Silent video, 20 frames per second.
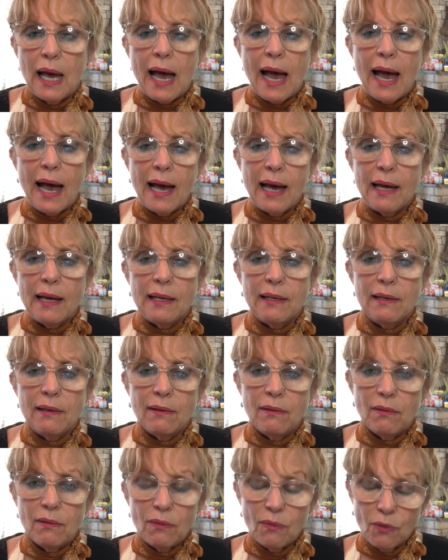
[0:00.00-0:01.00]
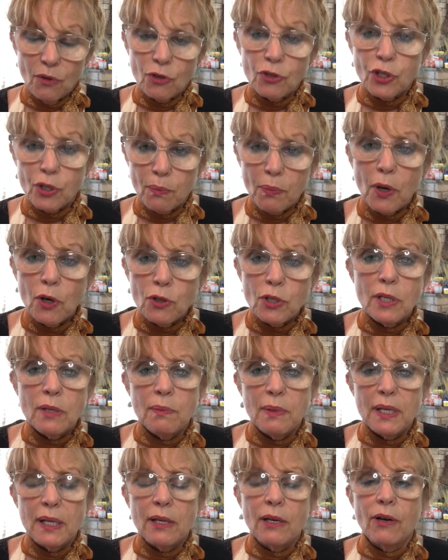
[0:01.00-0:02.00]
And they're supposed to
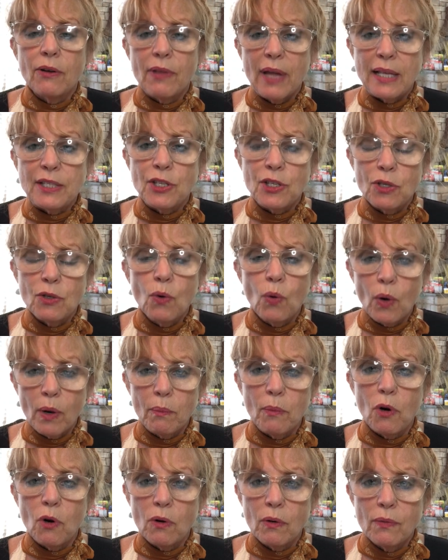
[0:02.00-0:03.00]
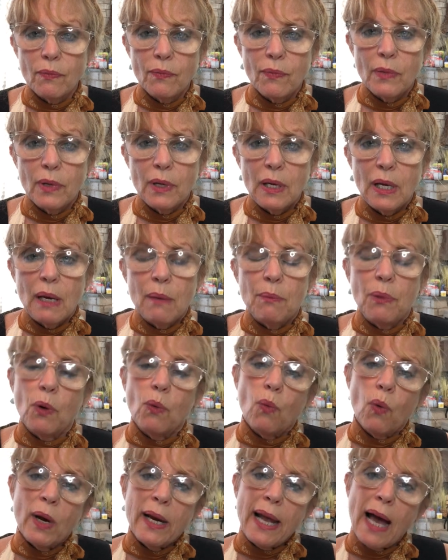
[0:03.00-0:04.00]
be there, that's normal.
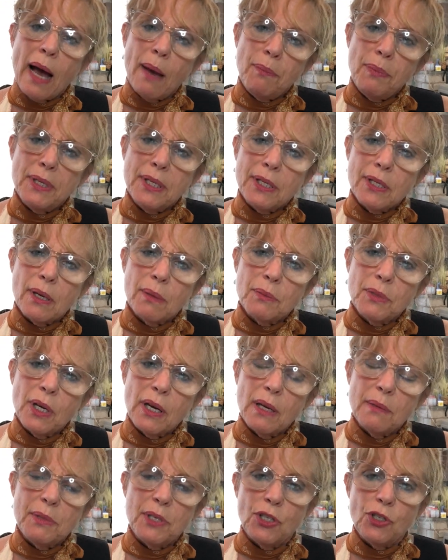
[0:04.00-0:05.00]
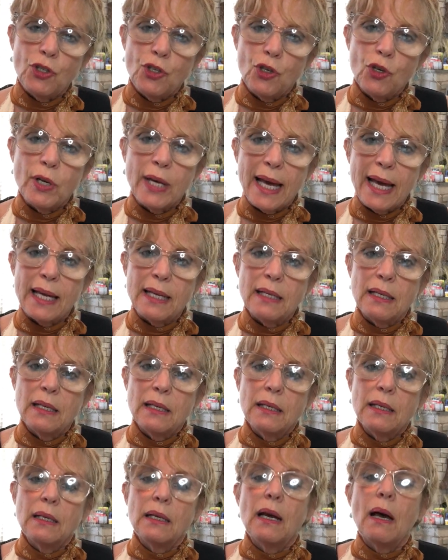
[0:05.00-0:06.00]
But what happens sometimes is you get
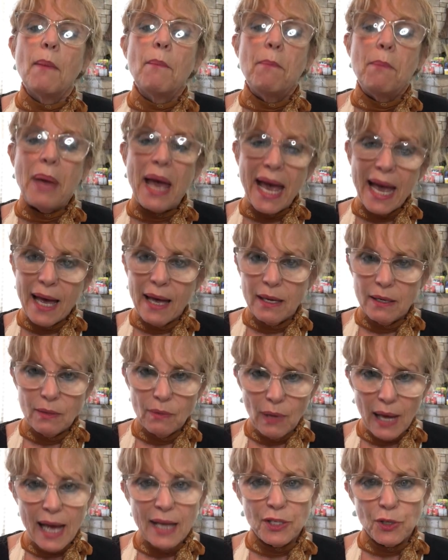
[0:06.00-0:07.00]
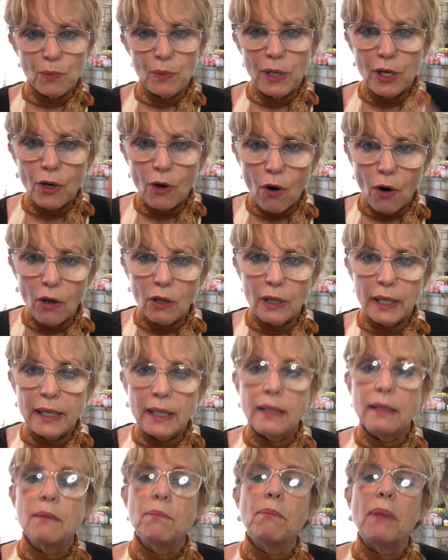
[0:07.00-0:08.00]
bad, as we call
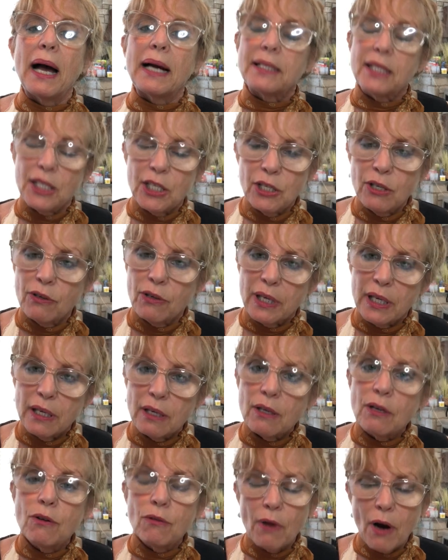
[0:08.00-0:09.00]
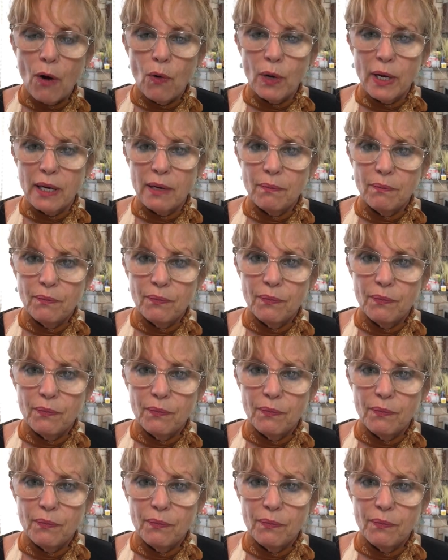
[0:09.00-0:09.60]
it, bacteria growing.